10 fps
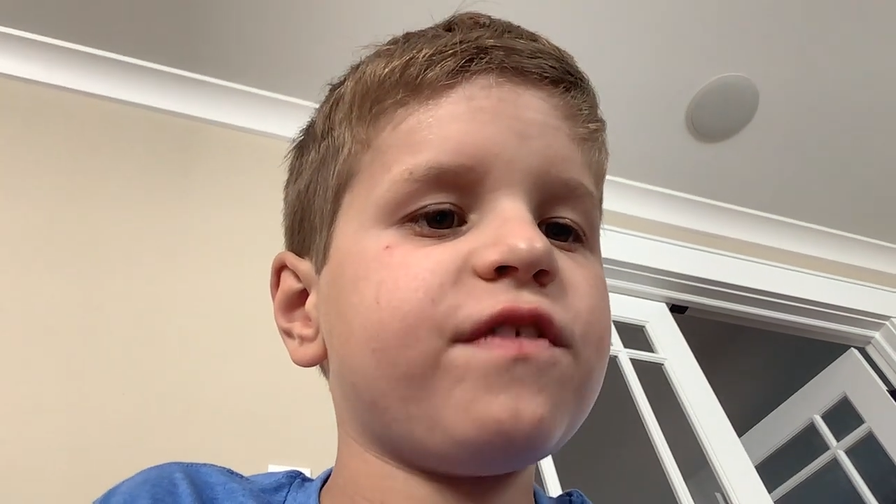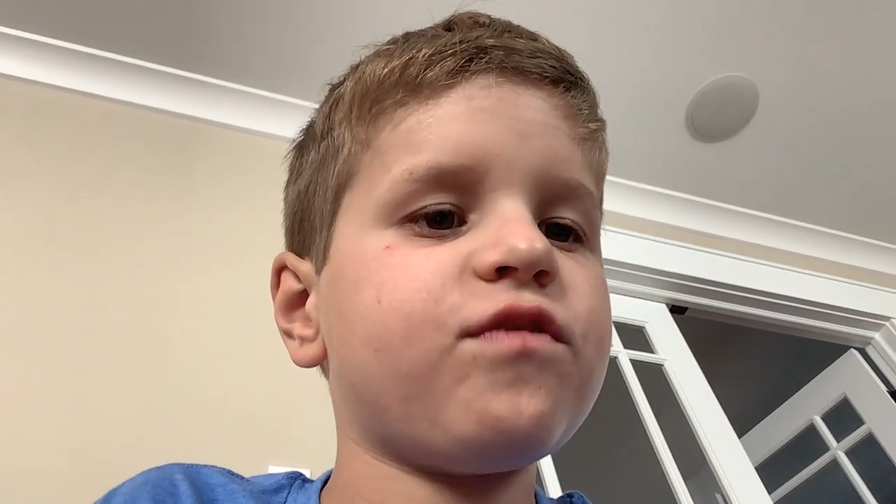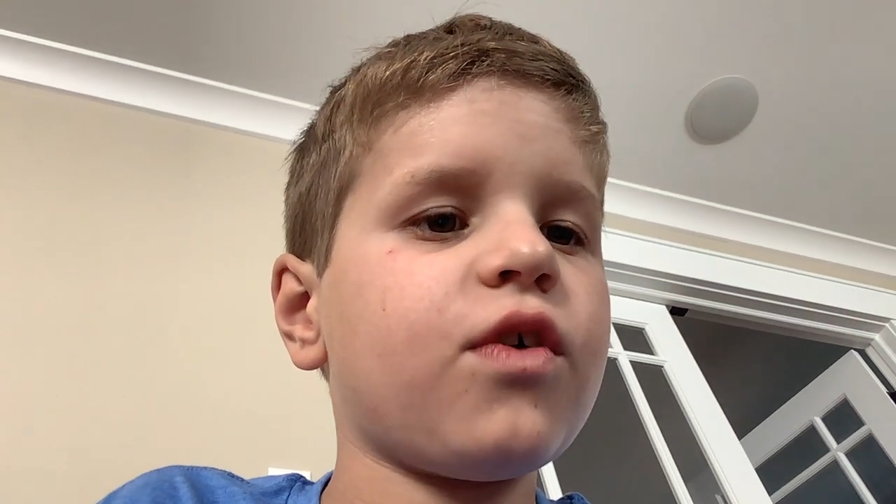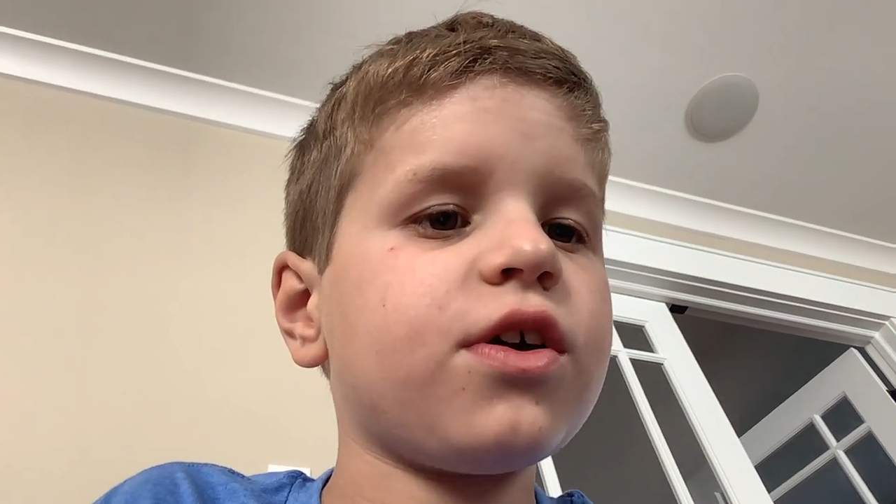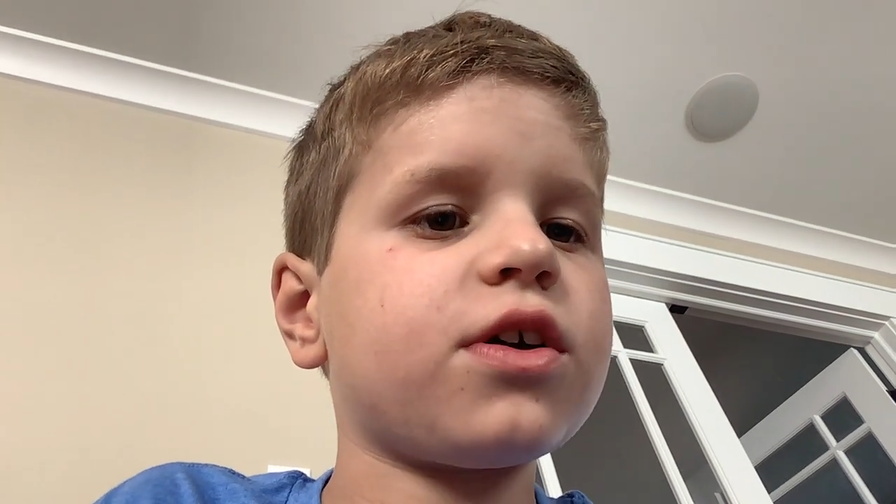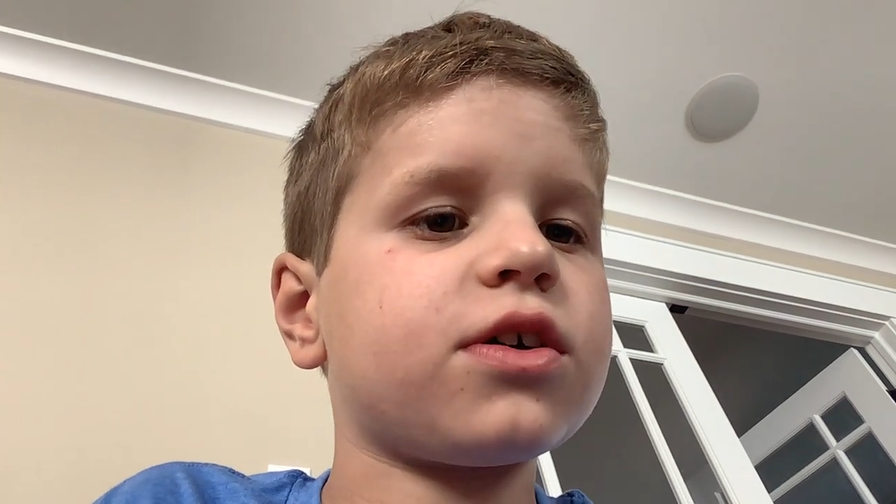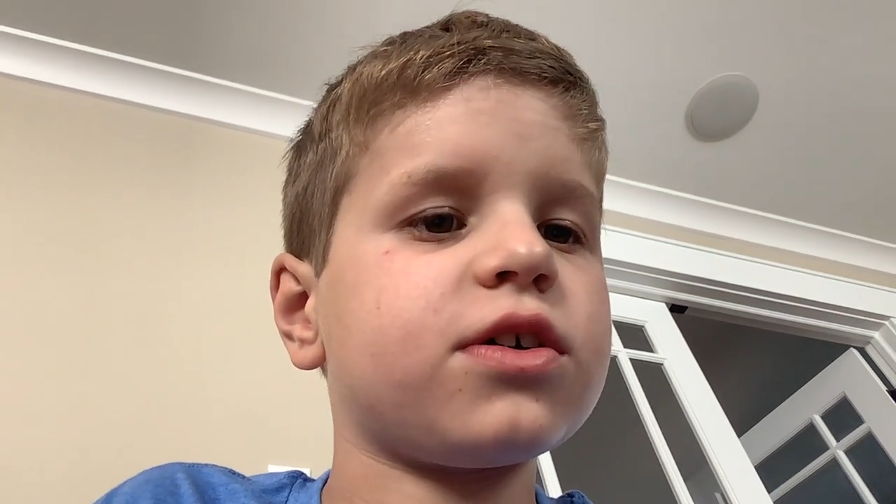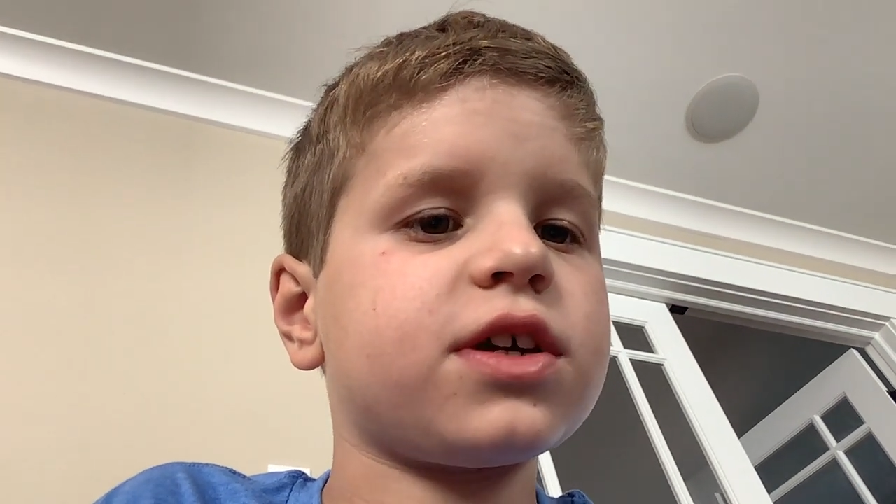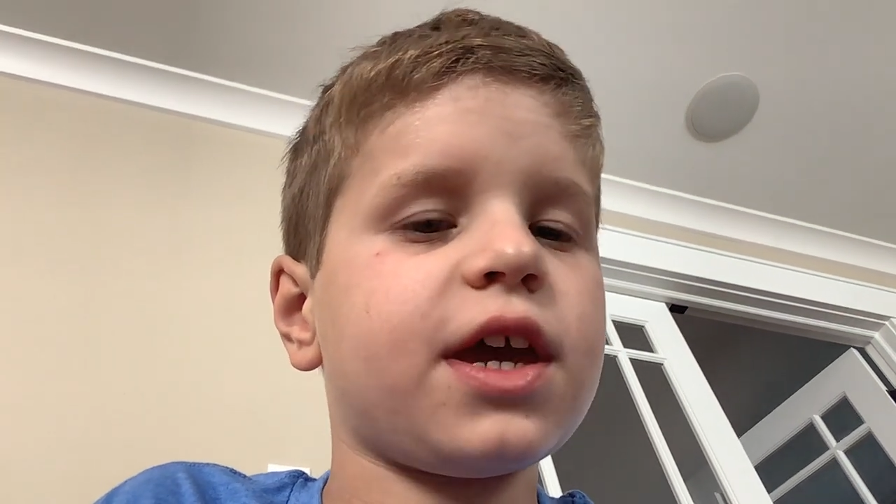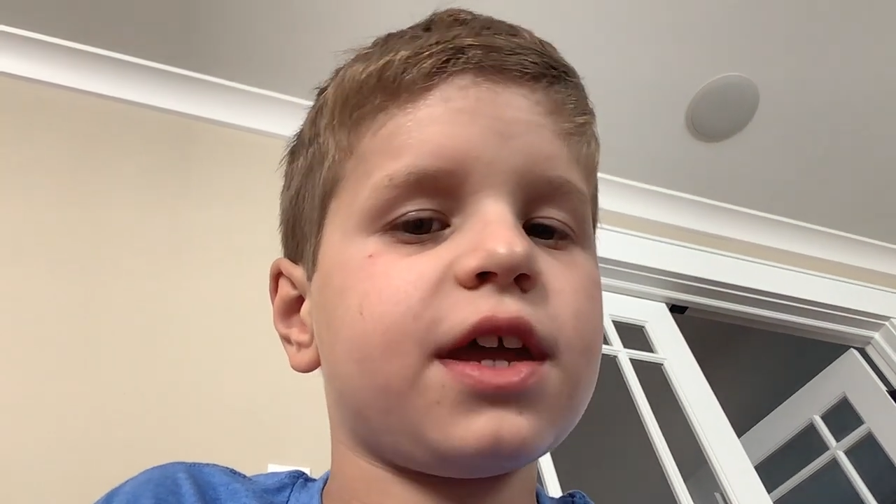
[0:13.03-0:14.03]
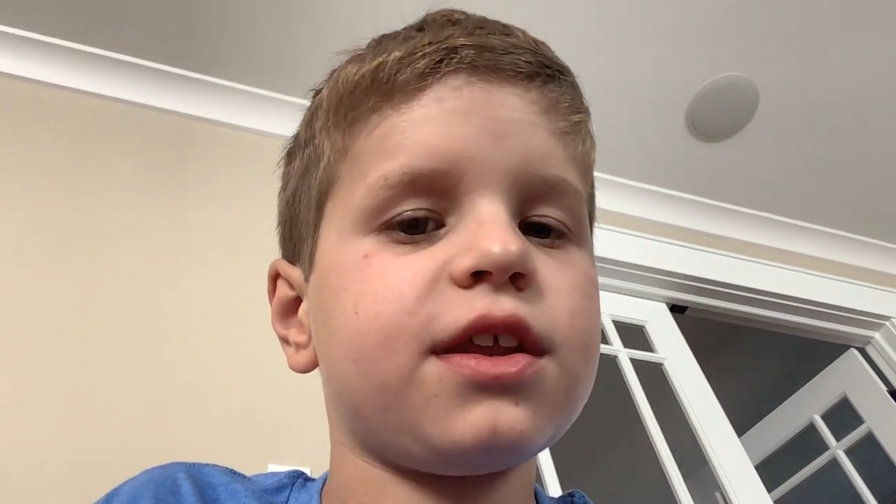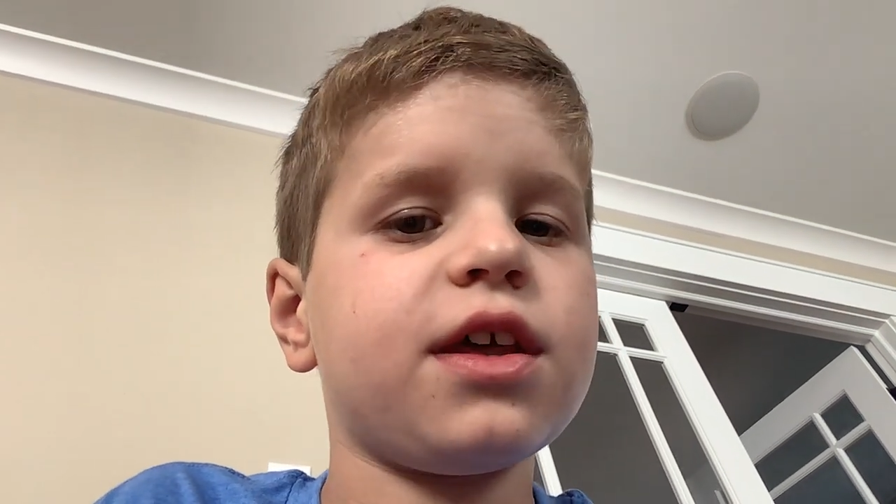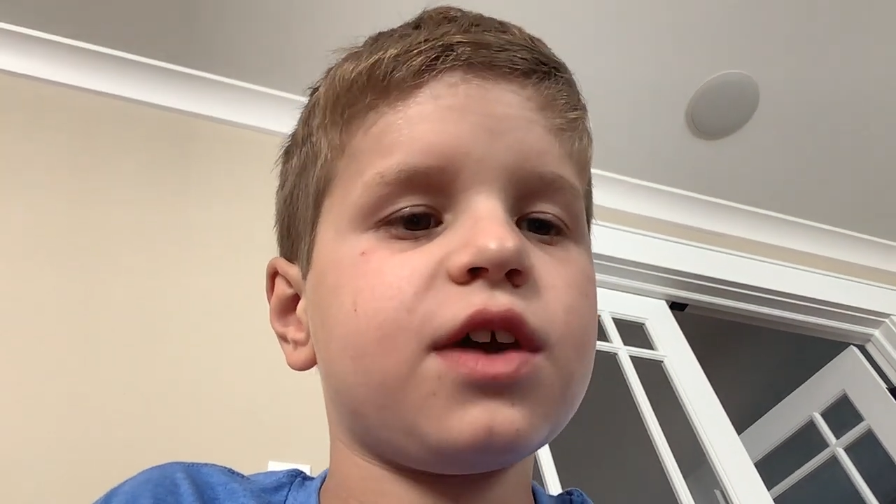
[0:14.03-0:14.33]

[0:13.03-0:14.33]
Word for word: 4 hurricane.